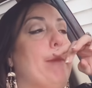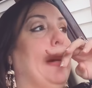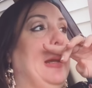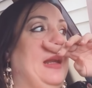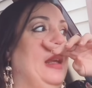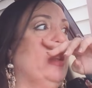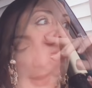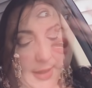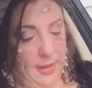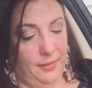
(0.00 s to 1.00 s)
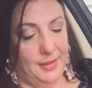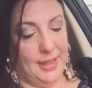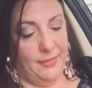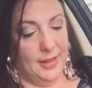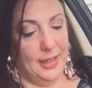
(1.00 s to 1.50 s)
But either way, of
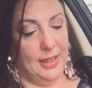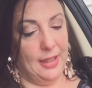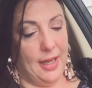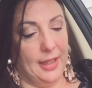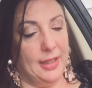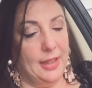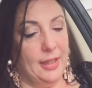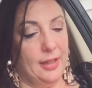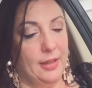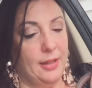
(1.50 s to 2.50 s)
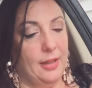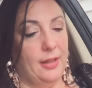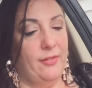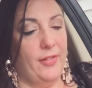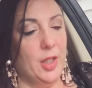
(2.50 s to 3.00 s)
70, I can
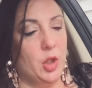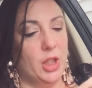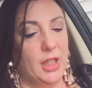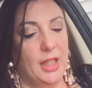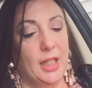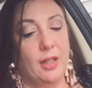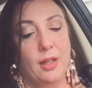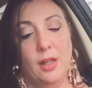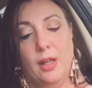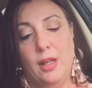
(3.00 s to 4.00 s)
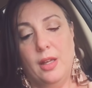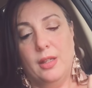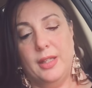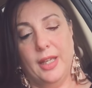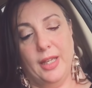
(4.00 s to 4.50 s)
eventually
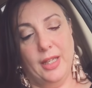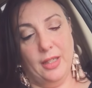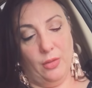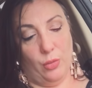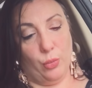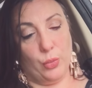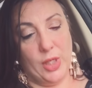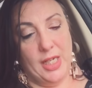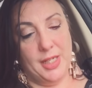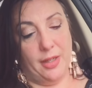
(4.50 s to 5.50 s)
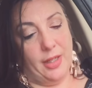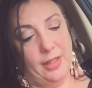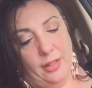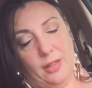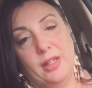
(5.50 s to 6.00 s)
get it
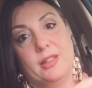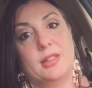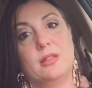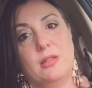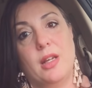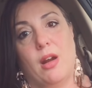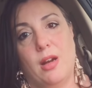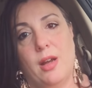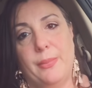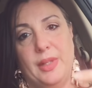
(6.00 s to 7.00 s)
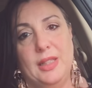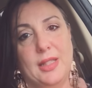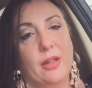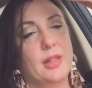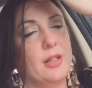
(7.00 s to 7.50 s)
redone. There are companies
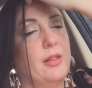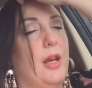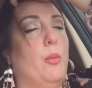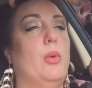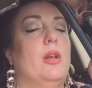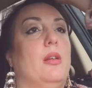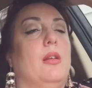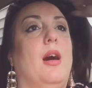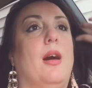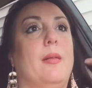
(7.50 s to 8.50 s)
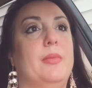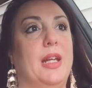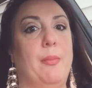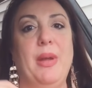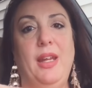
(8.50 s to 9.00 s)
out there that will that
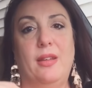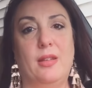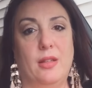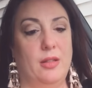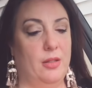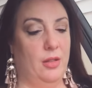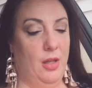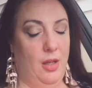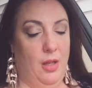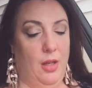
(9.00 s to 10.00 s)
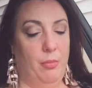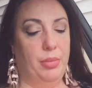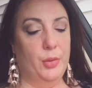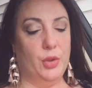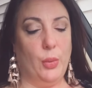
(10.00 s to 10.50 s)
can paint the
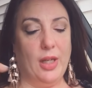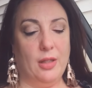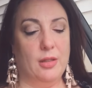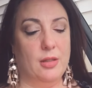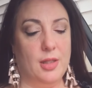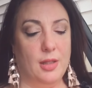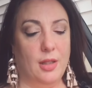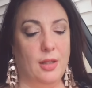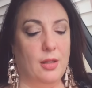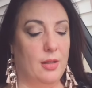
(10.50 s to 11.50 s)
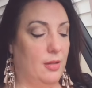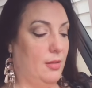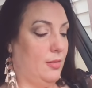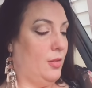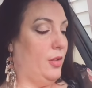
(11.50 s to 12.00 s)
blue squares and the
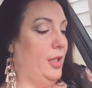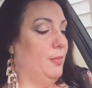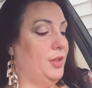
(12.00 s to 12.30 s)
cream.